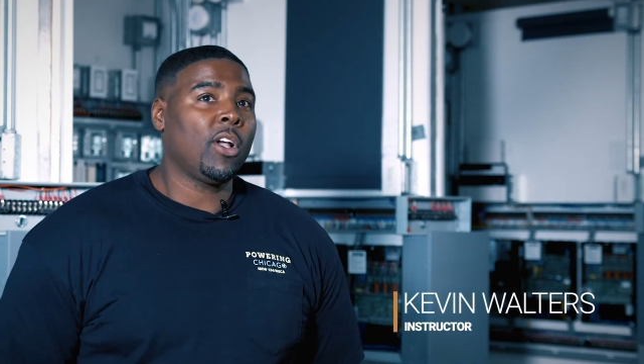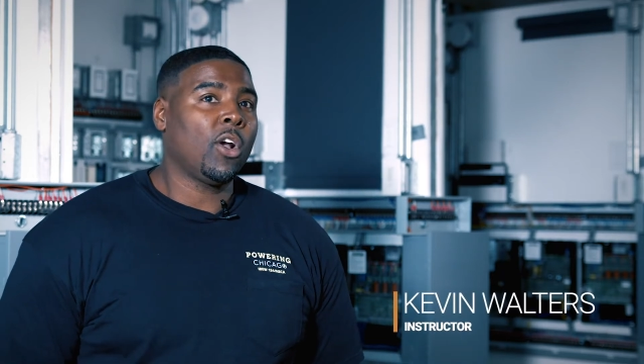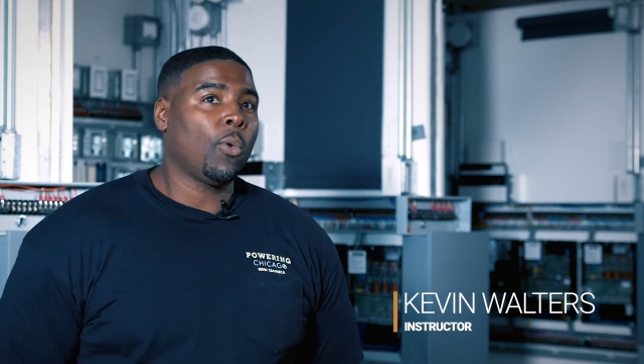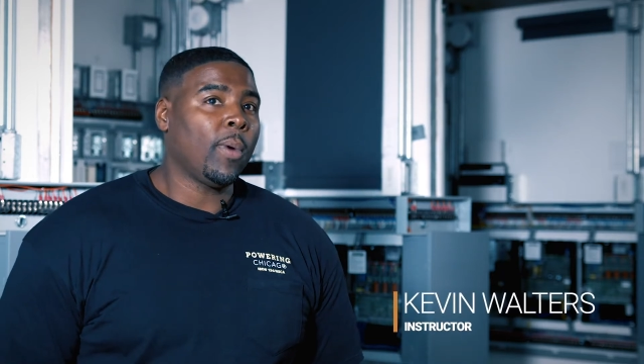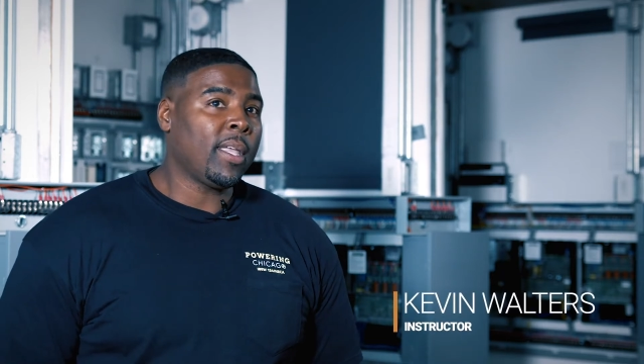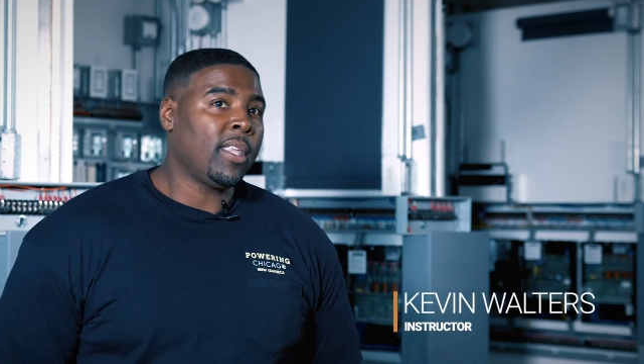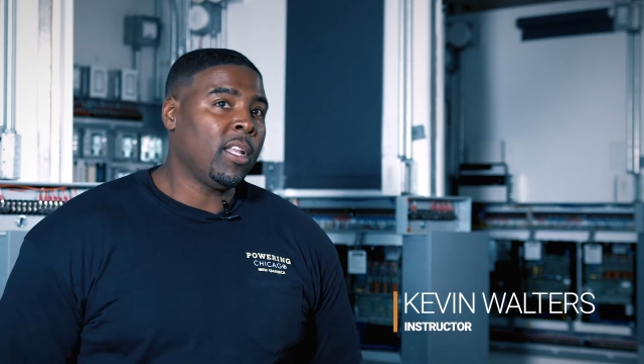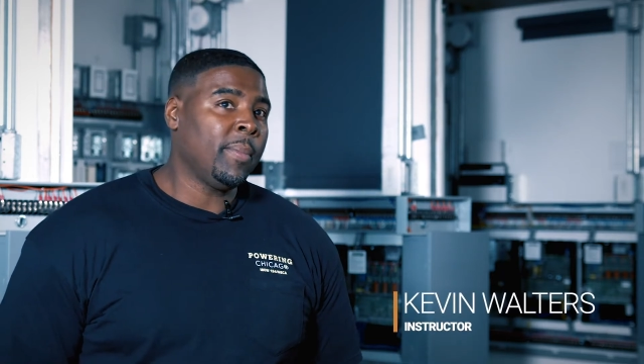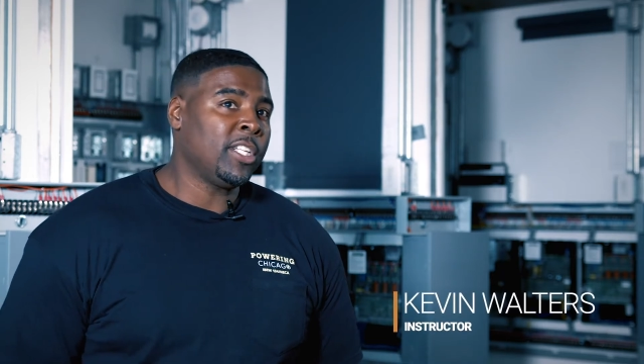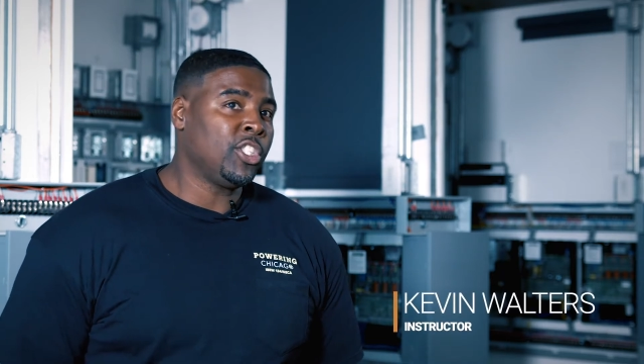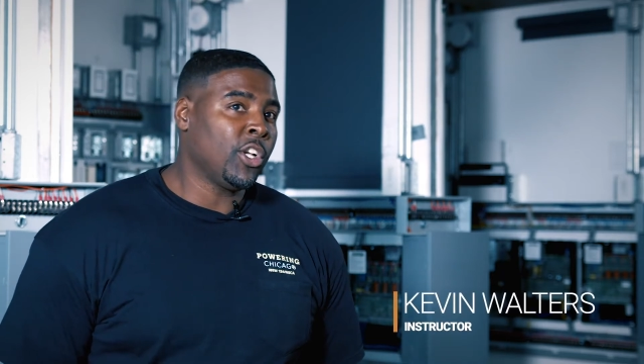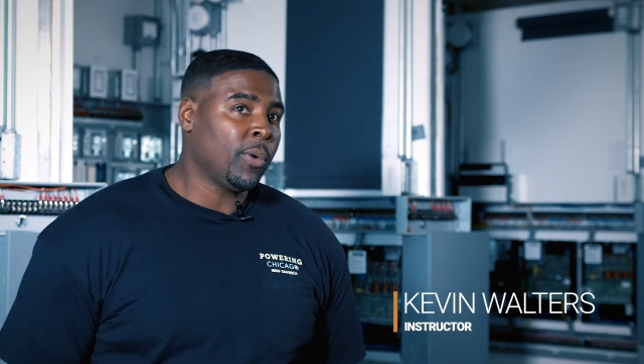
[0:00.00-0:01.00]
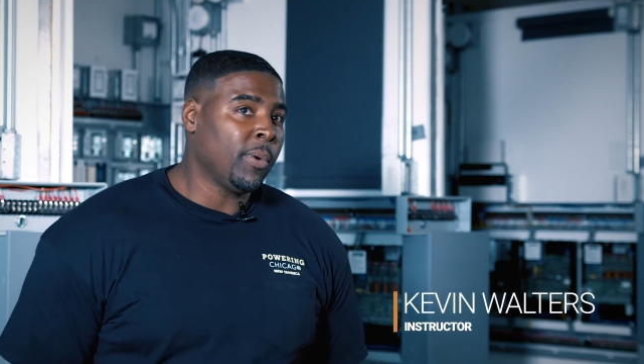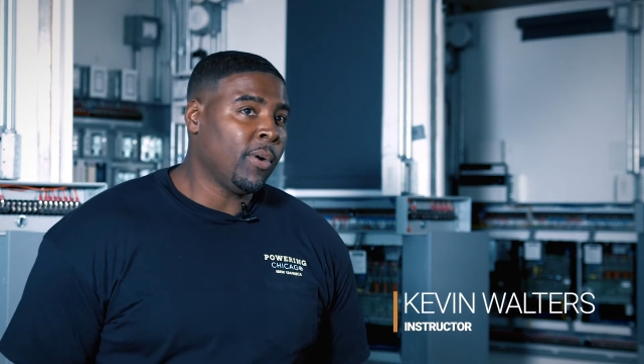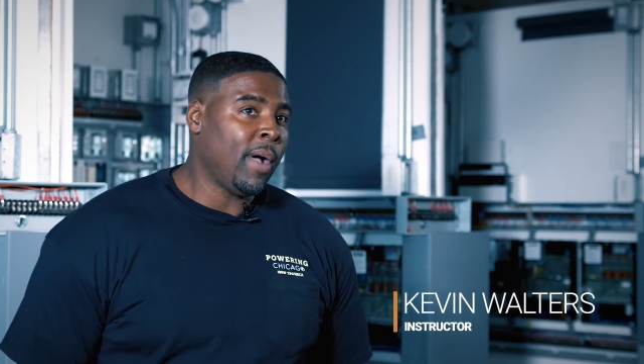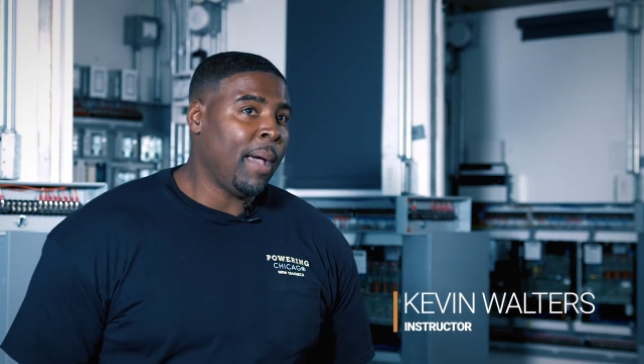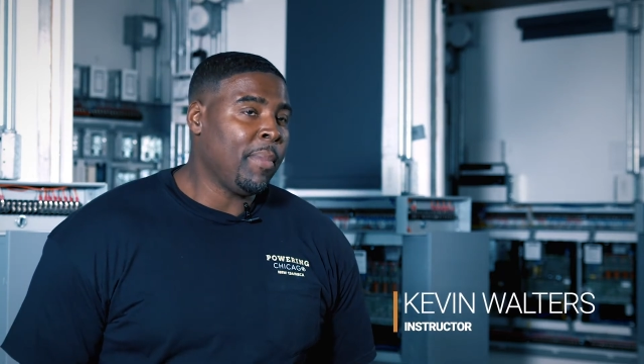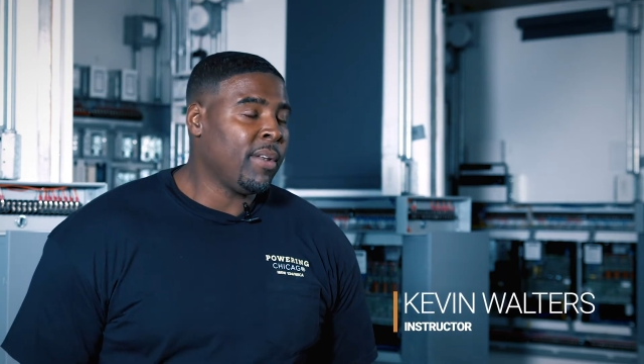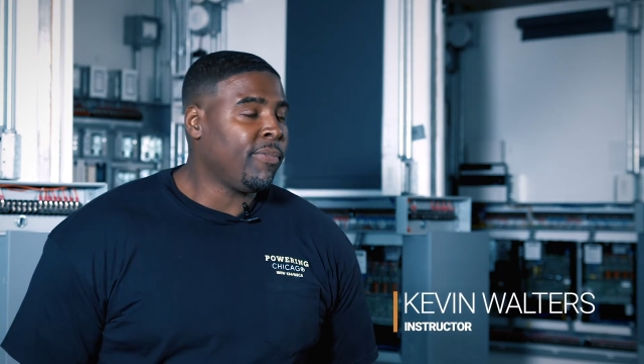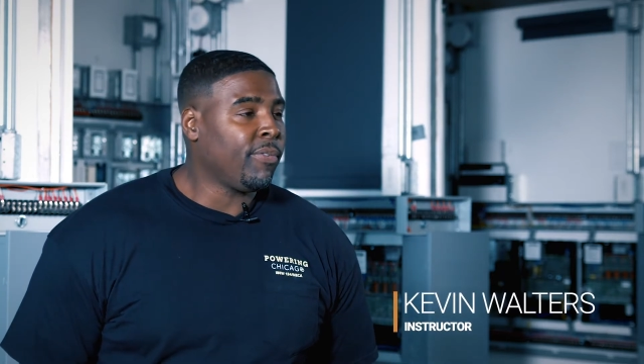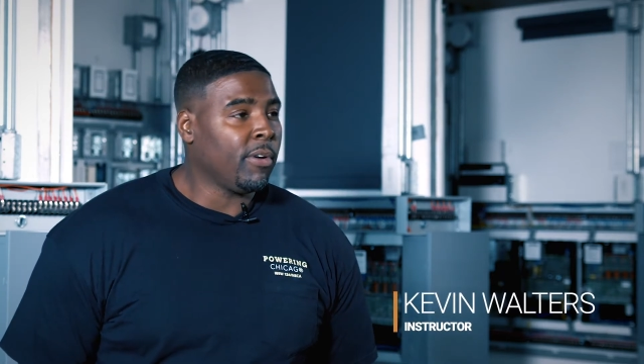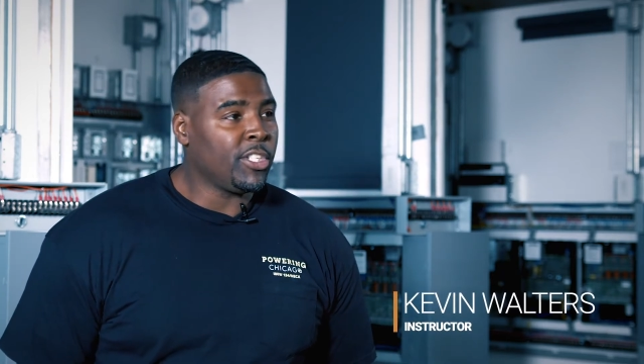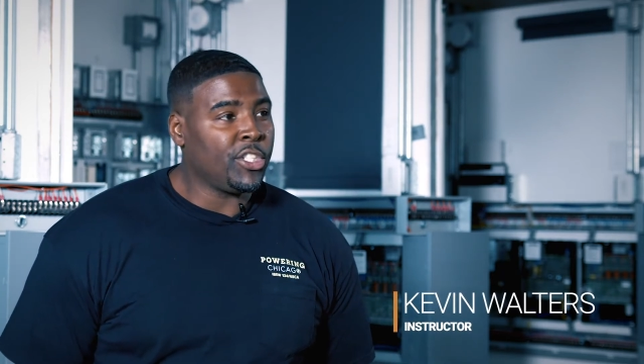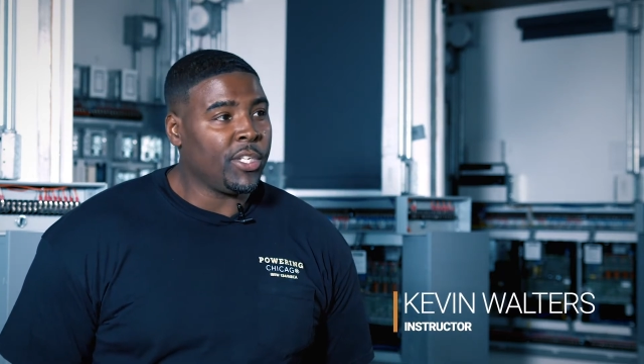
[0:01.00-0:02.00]
curriculum in general, I'm in
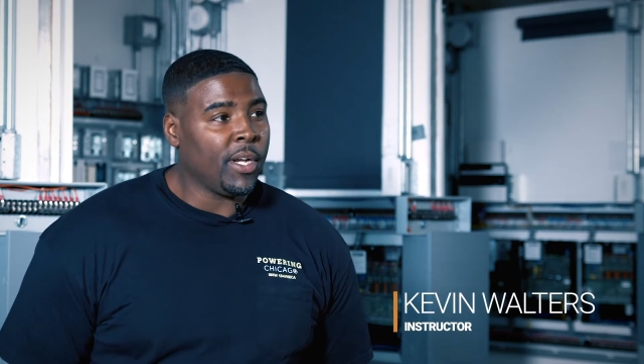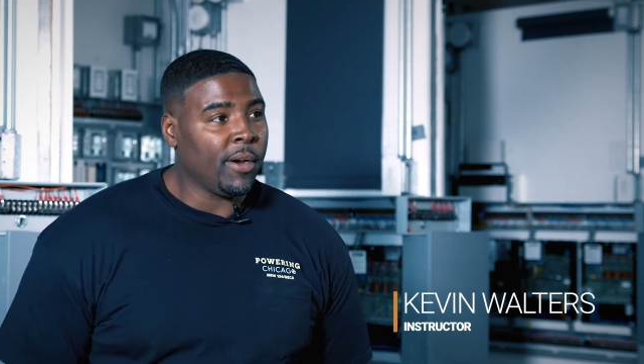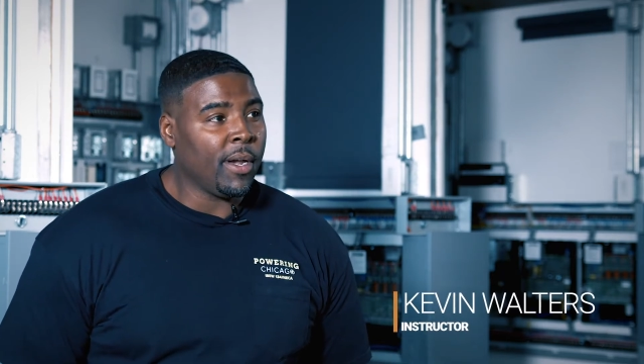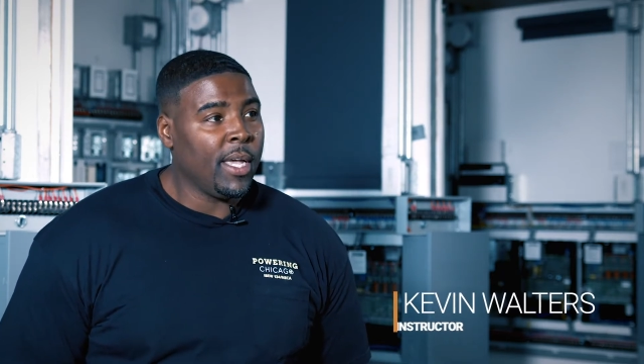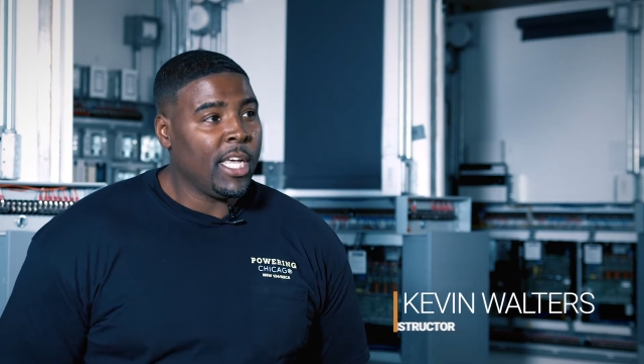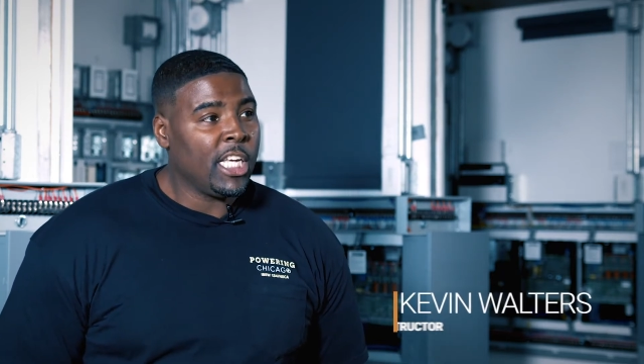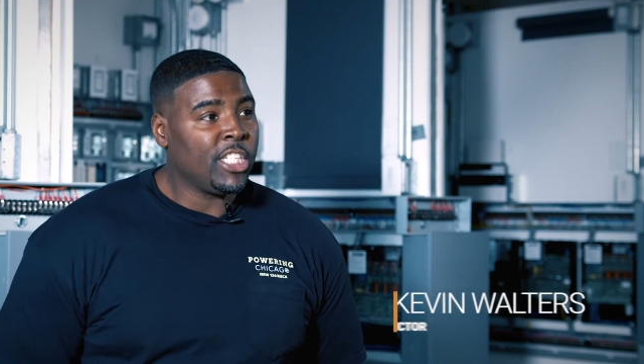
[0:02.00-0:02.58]
first year,